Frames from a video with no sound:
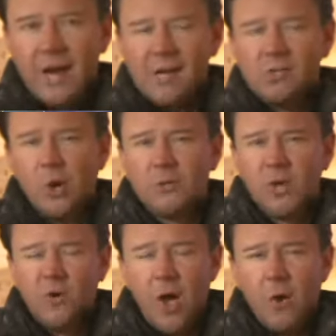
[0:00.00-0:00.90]
it is
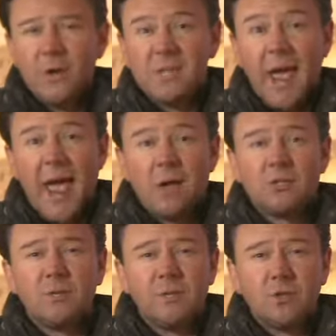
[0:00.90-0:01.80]
also known as a house
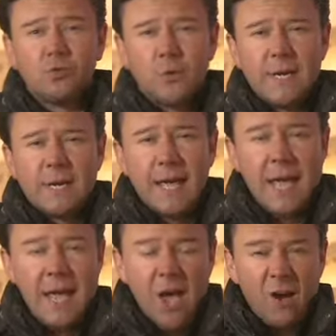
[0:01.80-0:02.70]
of intrigue,
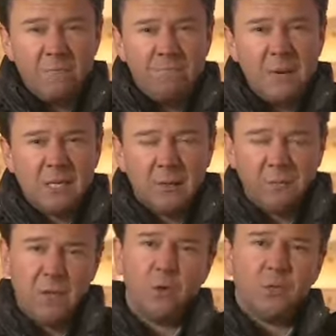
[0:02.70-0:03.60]
of bitter
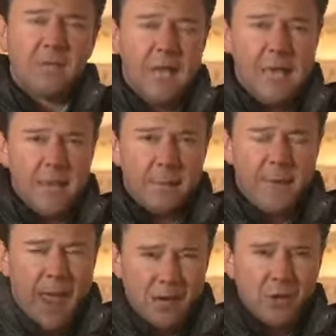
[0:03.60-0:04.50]
feud and
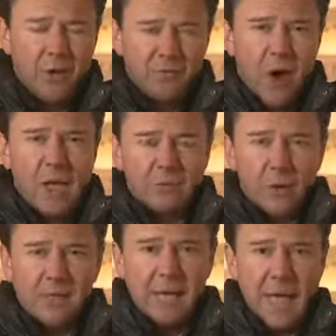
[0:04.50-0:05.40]
passionate
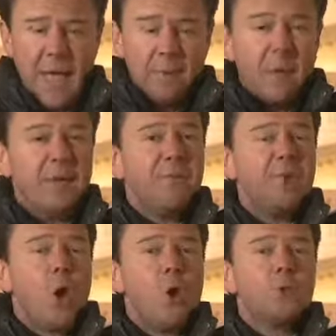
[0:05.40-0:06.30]
rivalries. But even
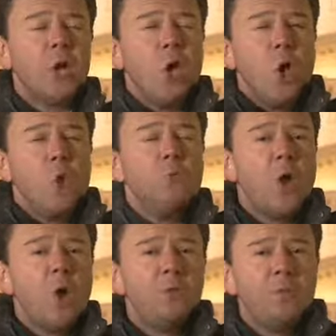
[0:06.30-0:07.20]
those who
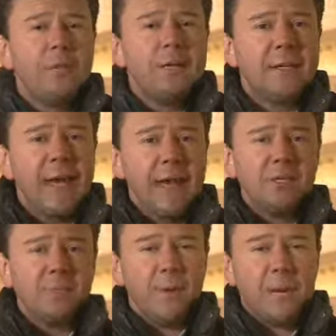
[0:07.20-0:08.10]
know the theatre
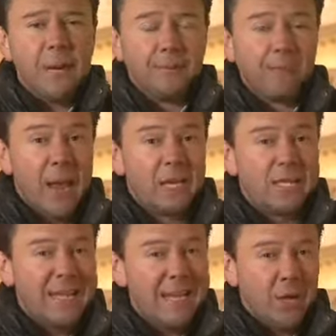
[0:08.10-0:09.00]
intimately, its
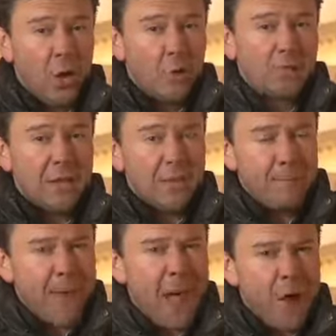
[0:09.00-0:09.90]
egos and the
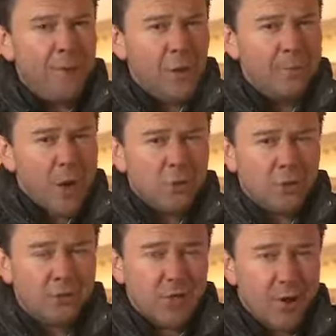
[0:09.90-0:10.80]
powerful
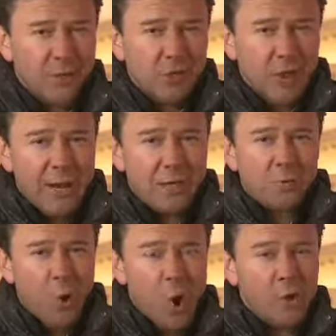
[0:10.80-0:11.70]
emotions that often shake its
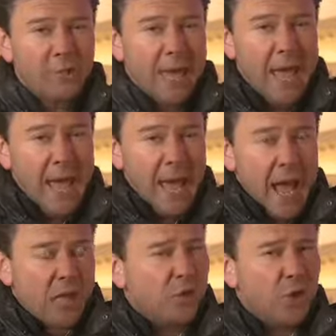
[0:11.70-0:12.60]
walls,
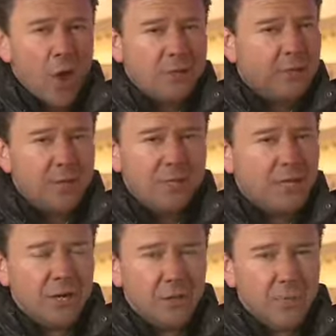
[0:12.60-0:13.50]
are shocked to
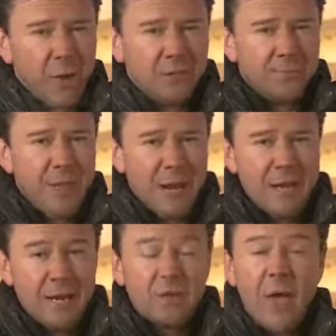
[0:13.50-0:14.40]
consider the
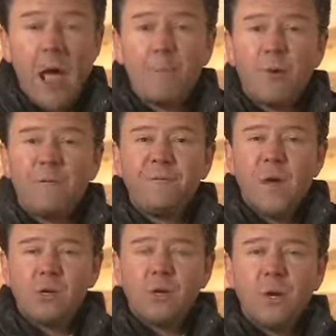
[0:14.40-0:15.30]
possibility that a
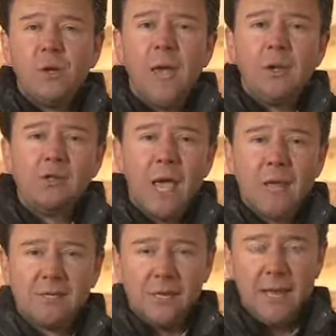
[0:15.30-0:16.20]
professional
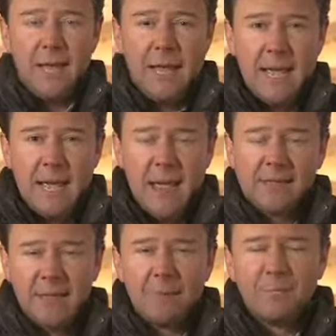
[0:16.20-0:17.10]
jealousy
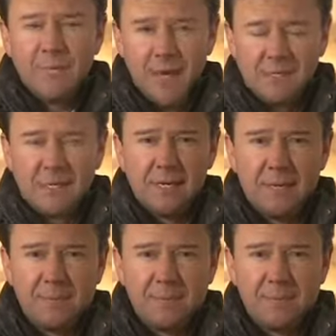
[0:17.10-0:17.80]
has come to this.